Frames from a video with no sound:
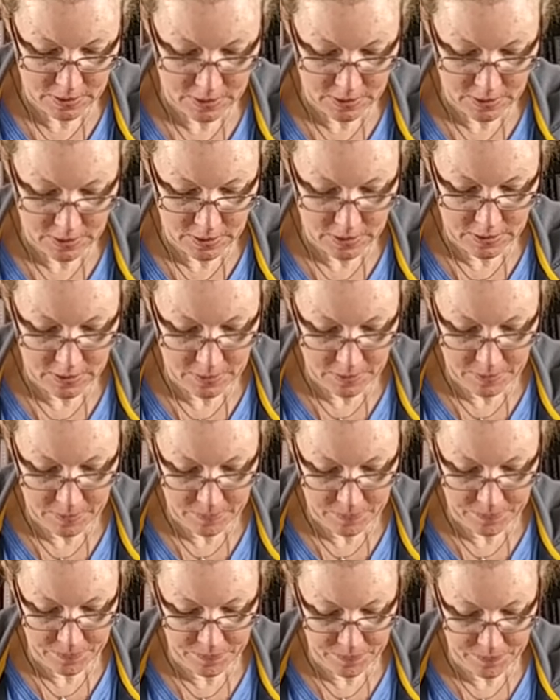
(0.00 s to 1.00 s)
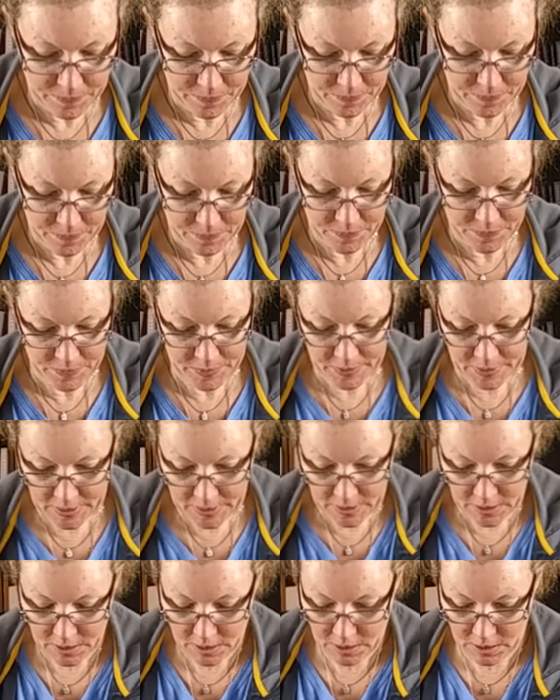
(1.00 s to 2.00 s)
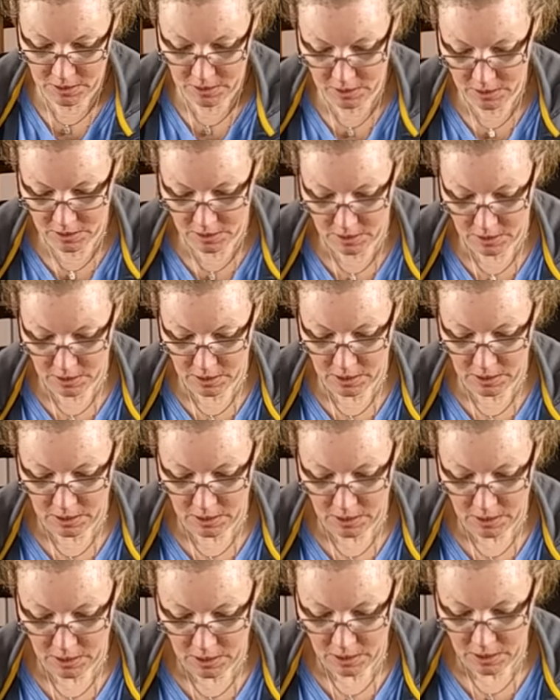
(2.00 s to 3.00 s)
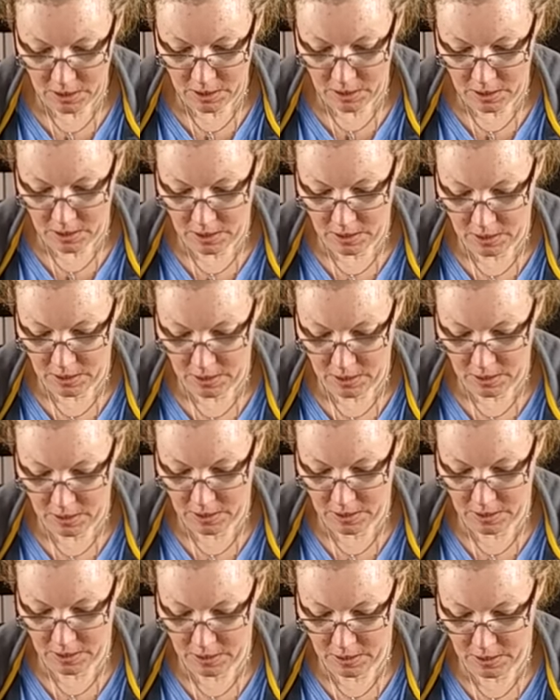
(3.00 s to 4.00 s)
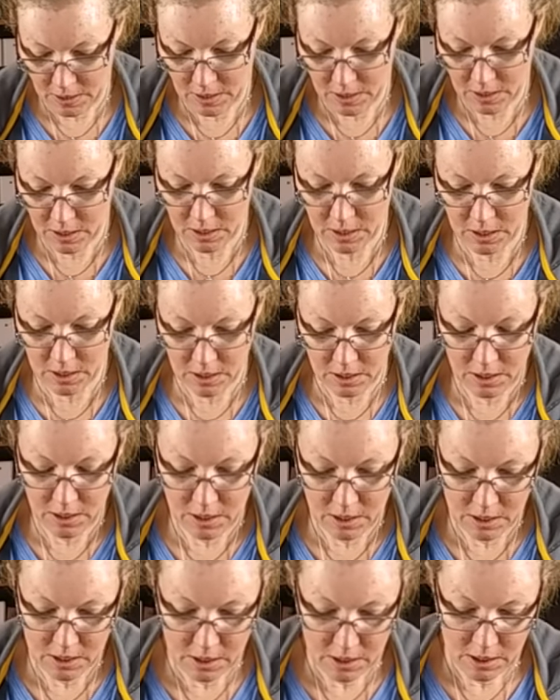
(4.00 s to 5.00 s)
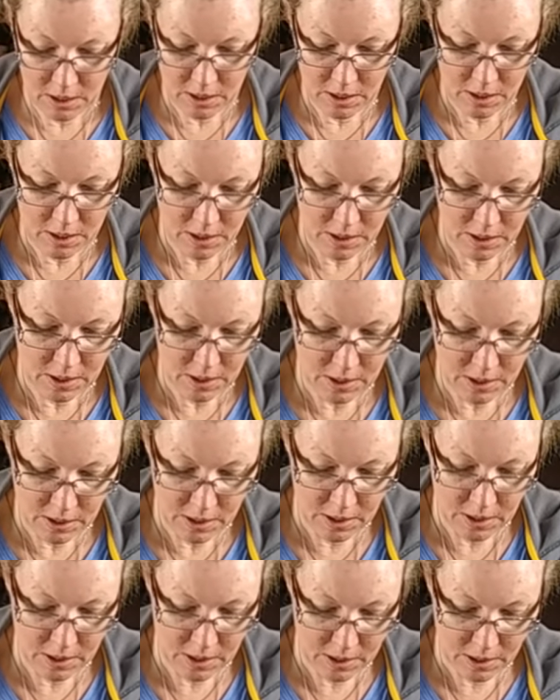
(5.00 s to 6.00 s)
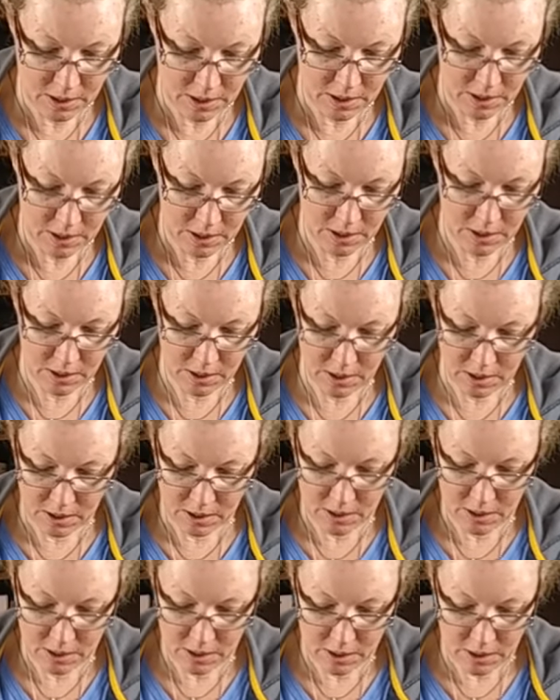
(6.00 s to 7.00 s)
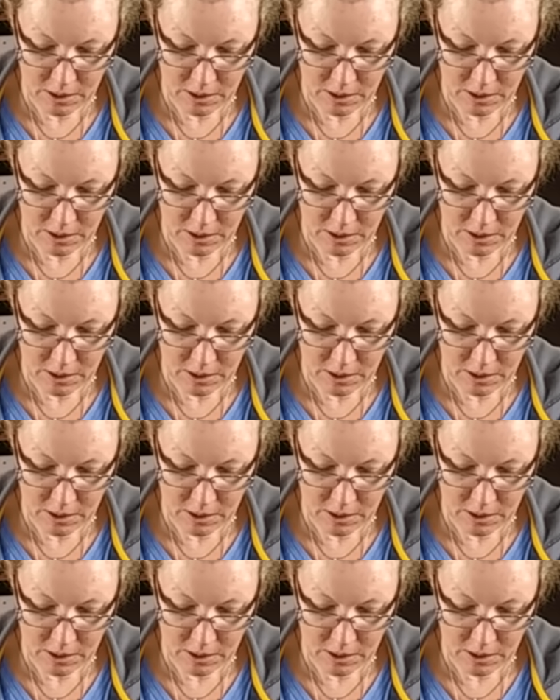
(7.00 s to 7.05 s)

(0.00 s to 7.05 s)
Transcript: (no one is talking)